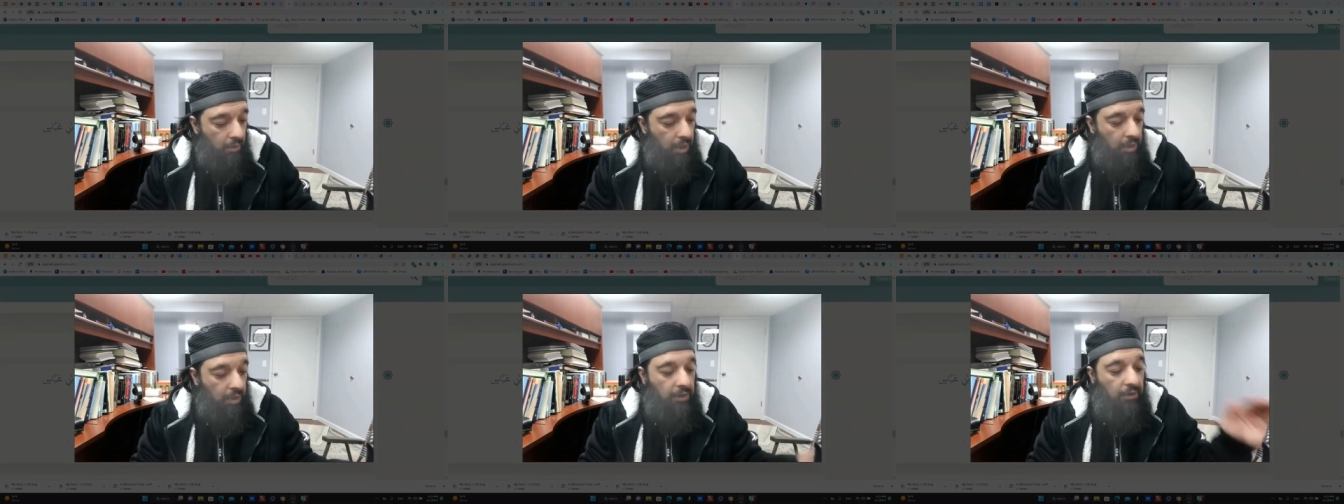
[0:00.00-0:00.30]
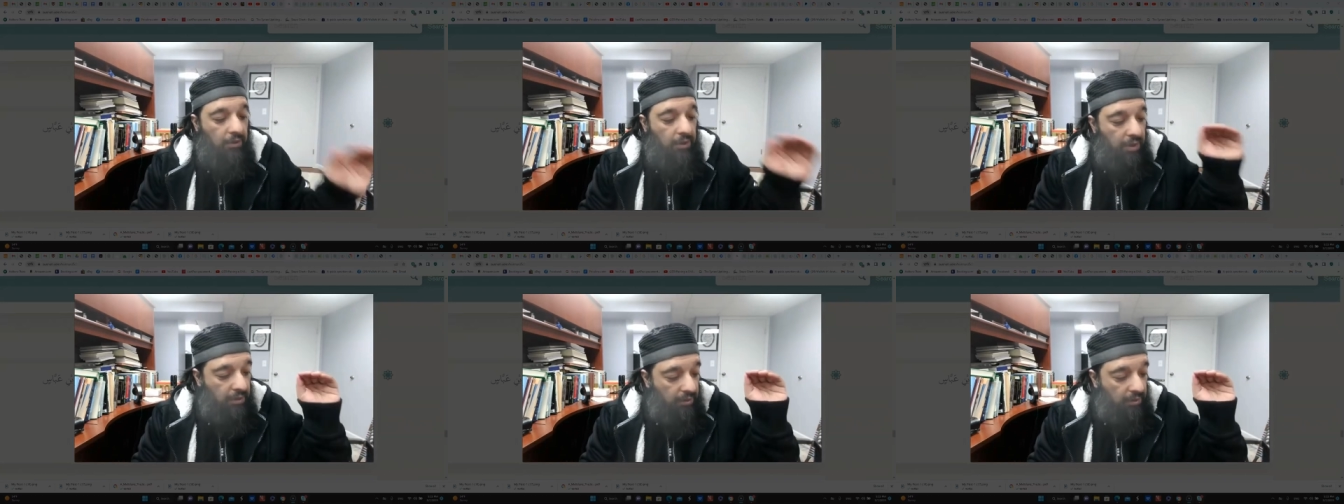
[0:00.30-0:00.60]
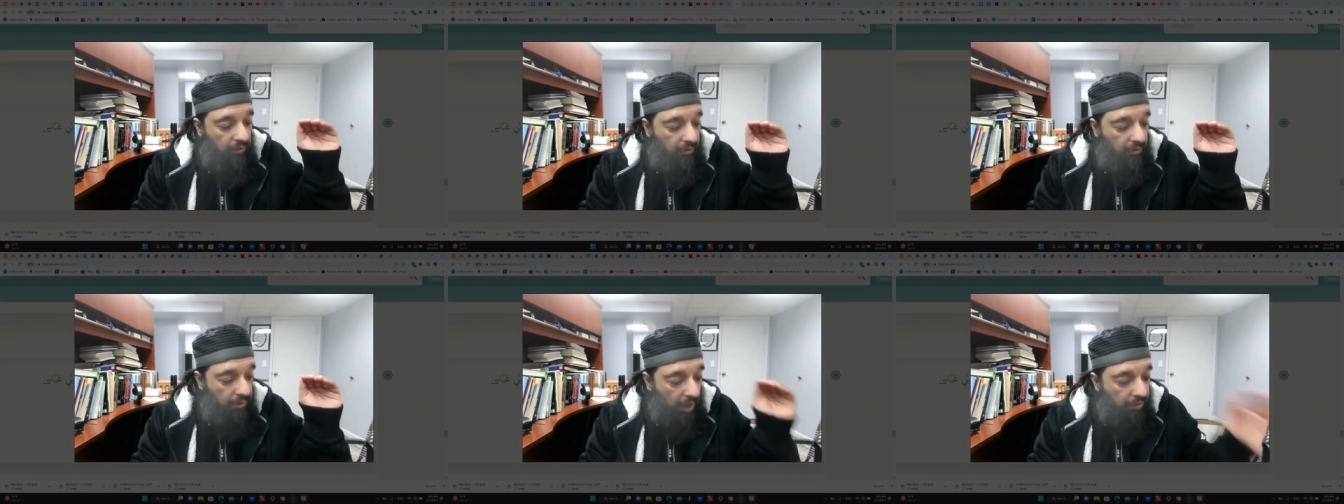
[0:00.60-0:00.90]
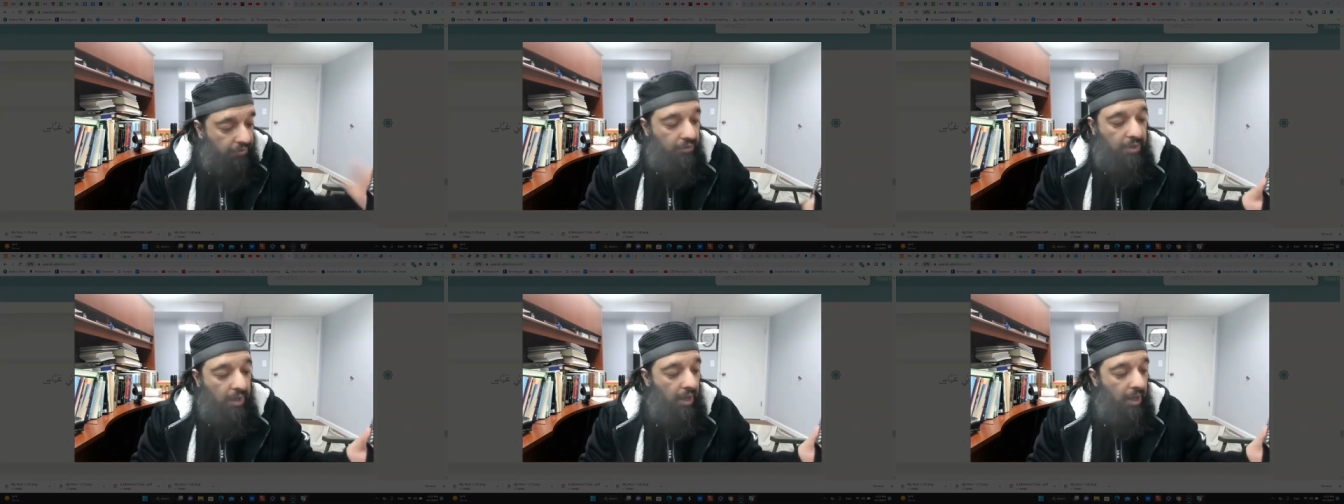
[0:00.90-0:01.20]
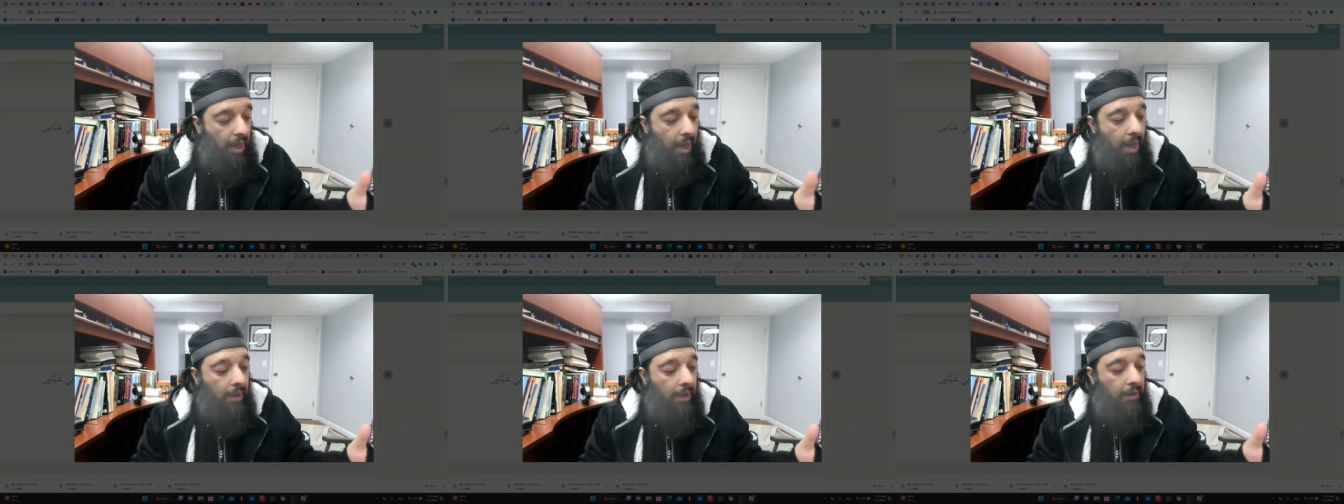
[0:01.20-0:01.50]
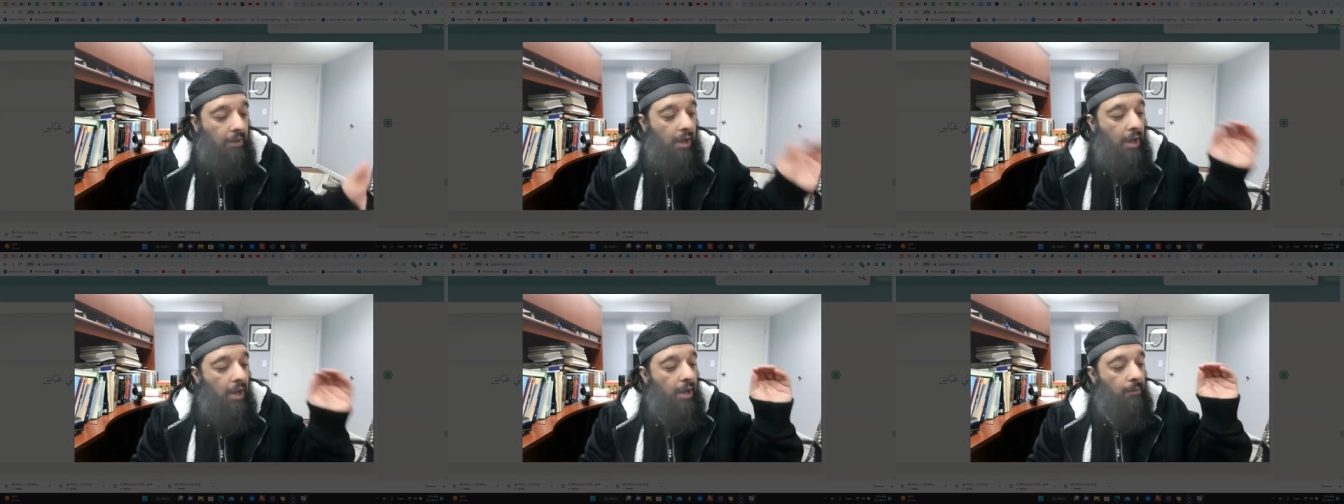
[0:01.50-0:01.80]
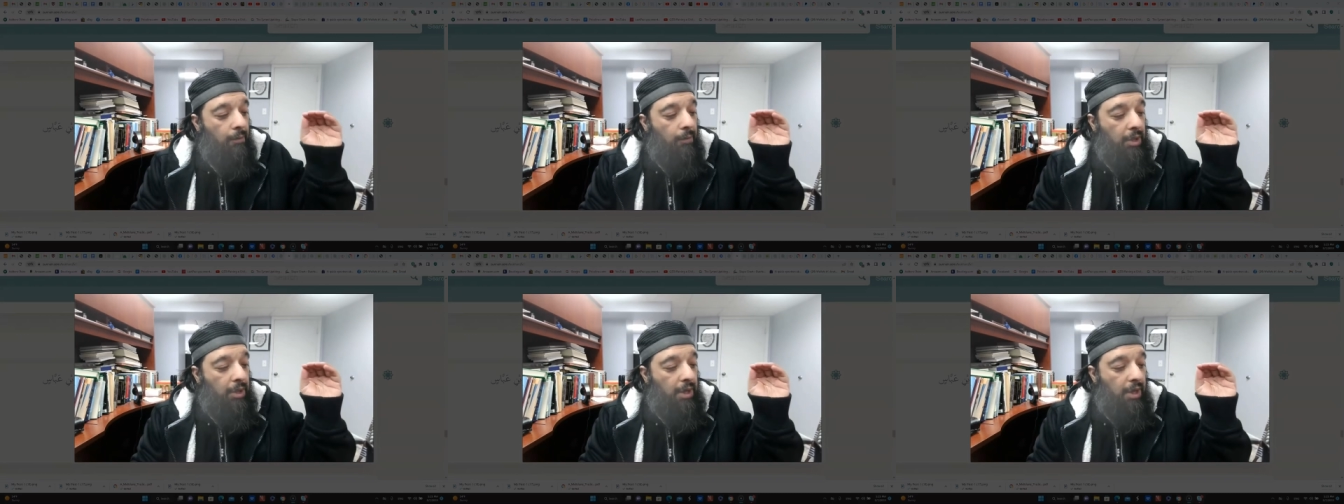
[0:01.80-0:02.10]
It is a disgusting act,
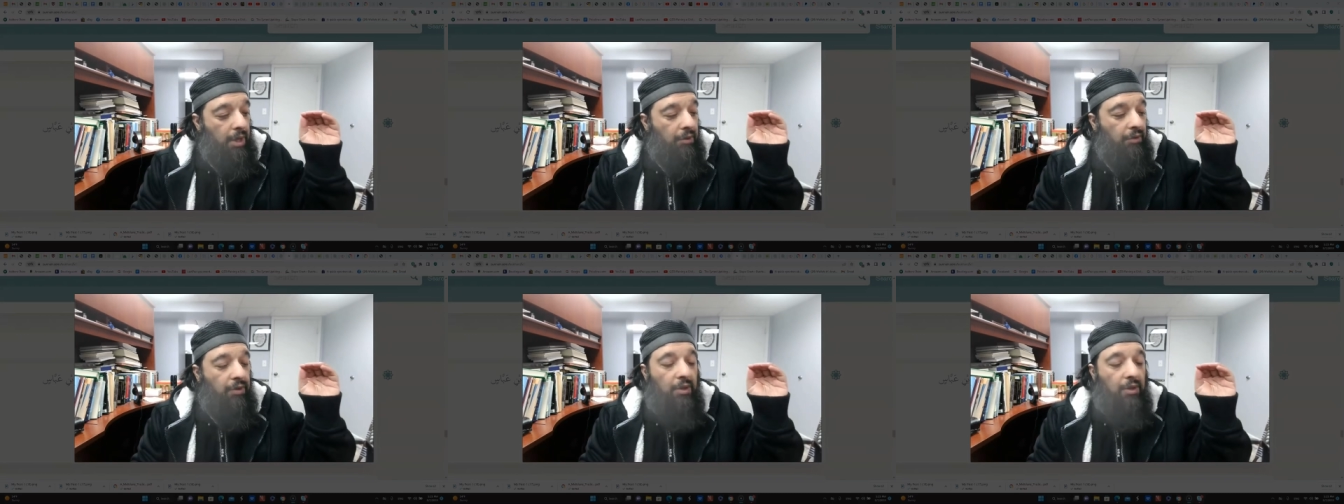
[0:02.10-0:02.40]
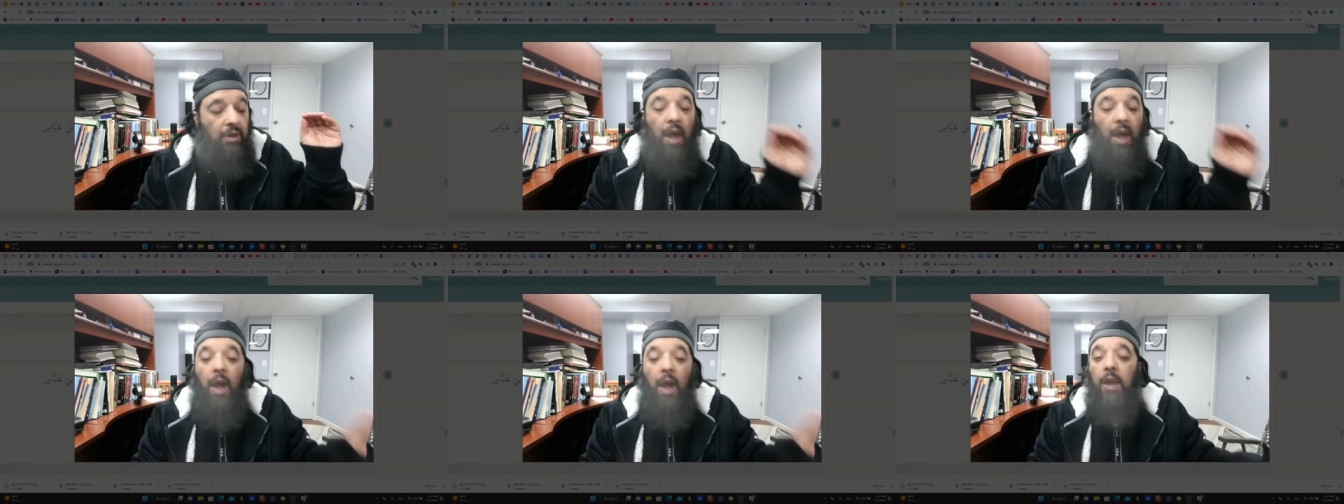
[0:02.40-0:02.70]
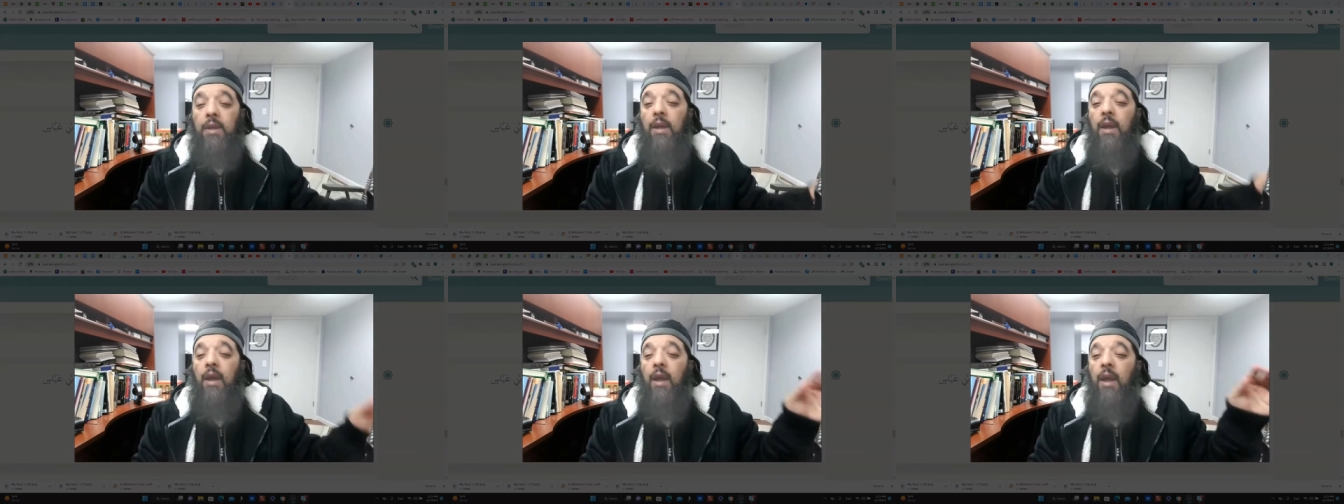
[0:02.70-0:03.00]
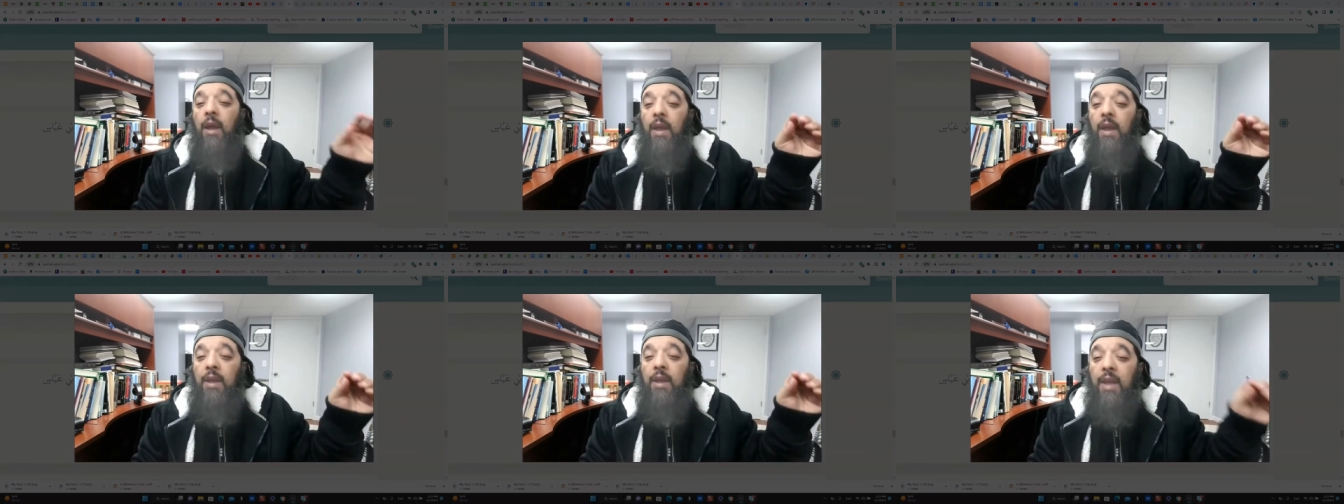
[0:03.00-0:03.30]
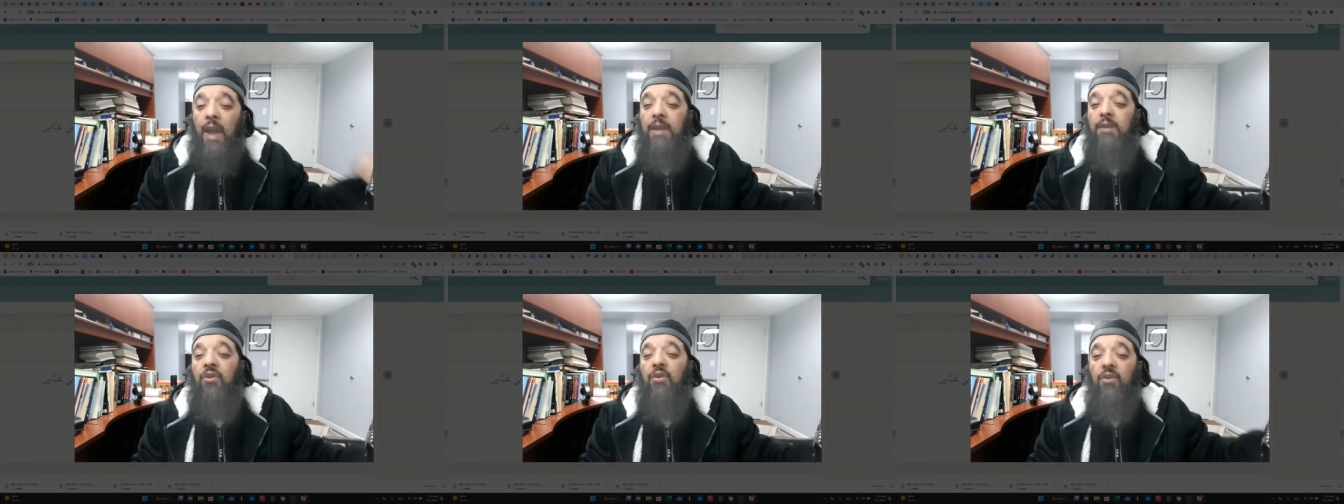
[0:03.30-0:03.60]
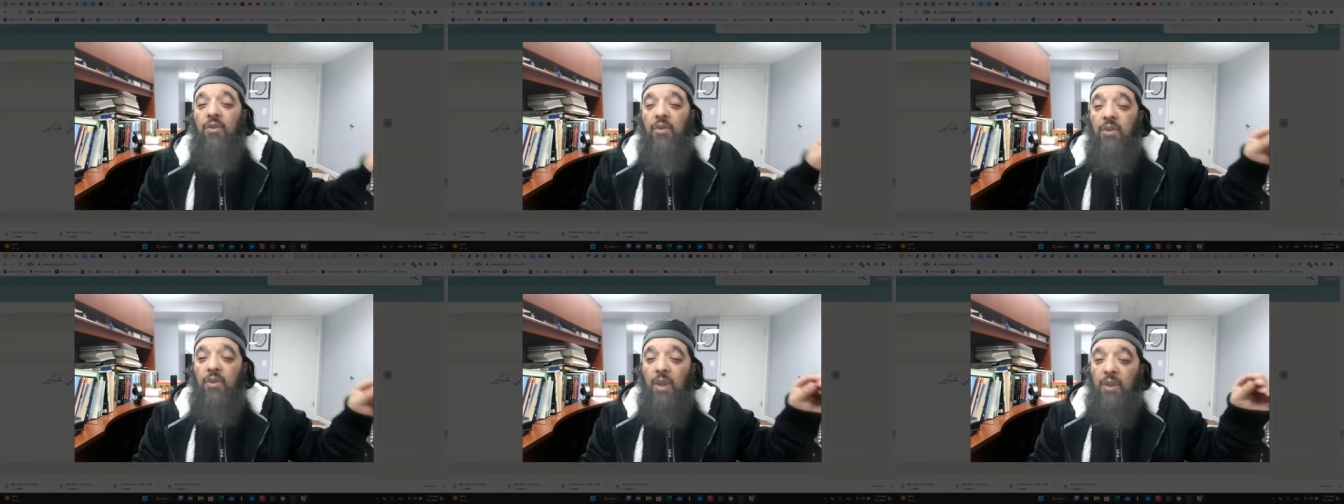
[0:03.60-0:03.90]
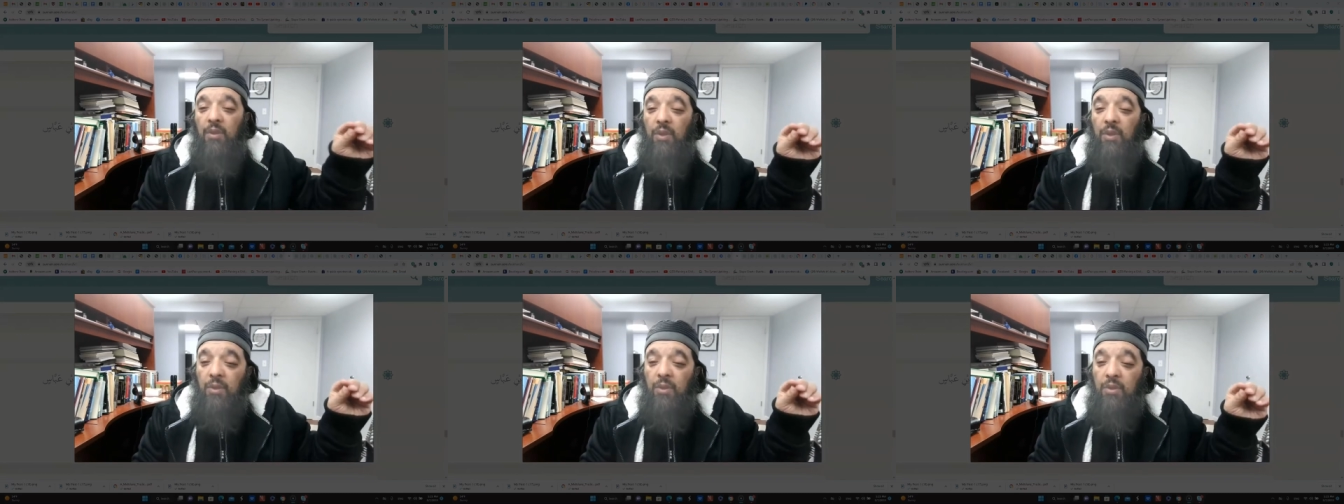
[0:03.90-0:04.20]
but it is not against
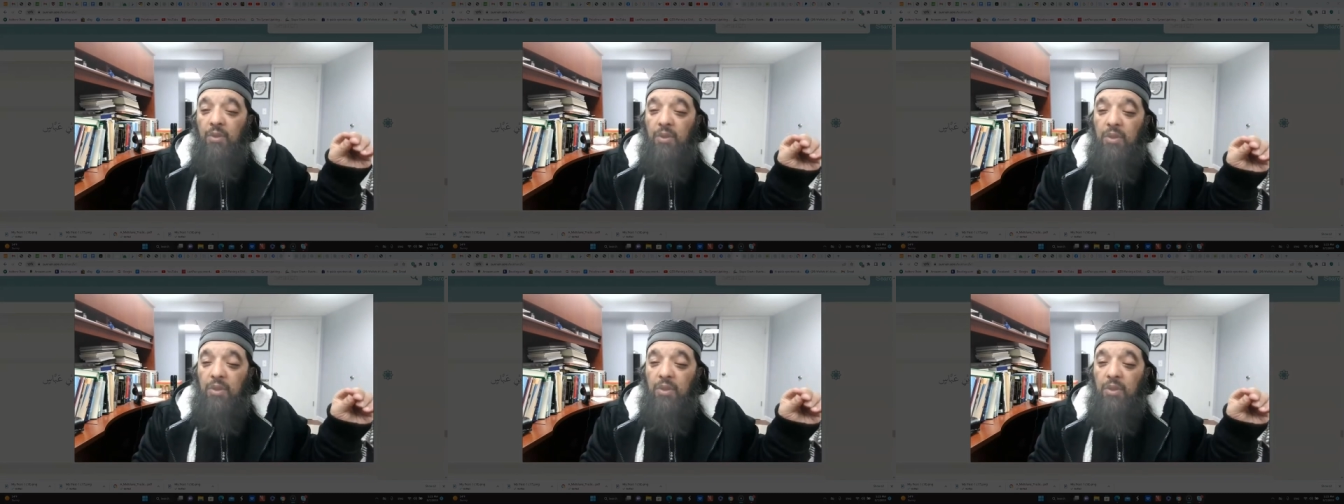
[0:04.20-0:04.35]
the,